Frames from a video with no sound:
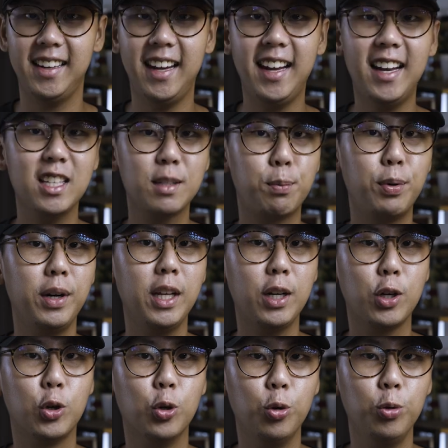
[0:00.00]
It is
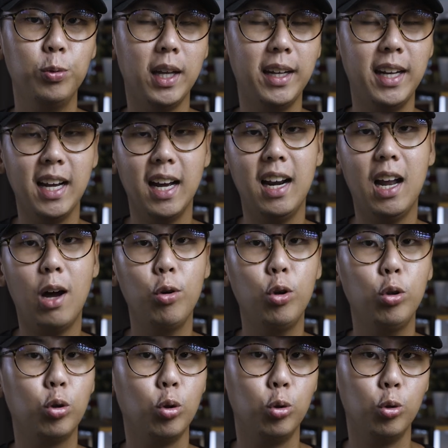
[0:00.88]
pretty cool that they allow
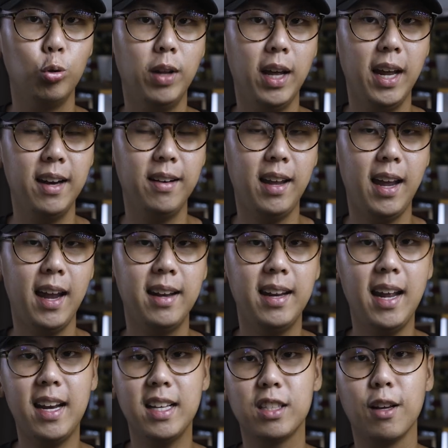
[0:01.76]
you to do that
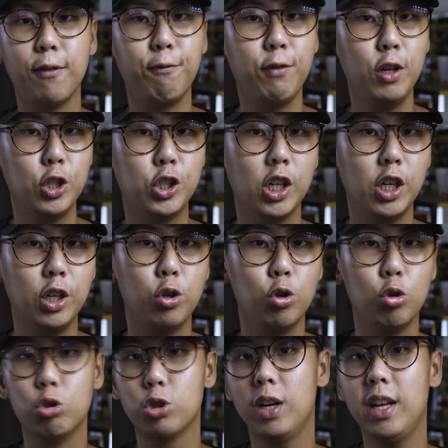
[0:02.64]
and that is a feature
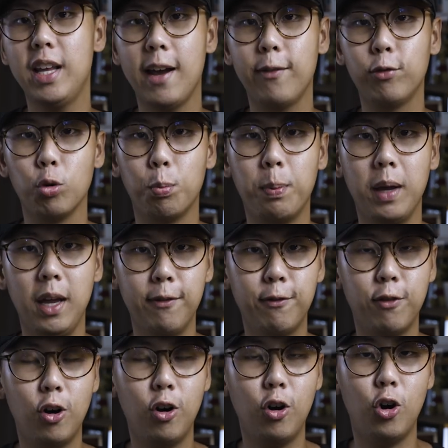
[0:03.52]
you usually have to pay
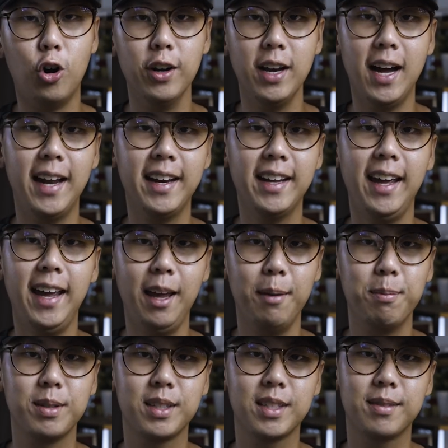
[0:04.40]
for on other
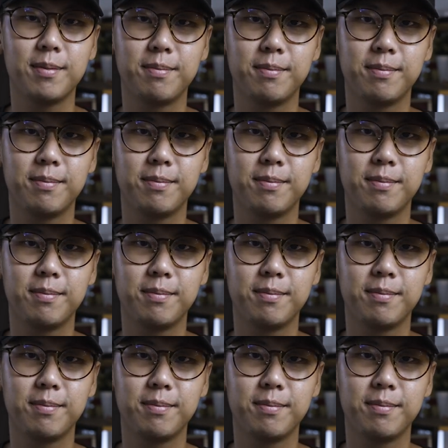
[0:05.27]
apps.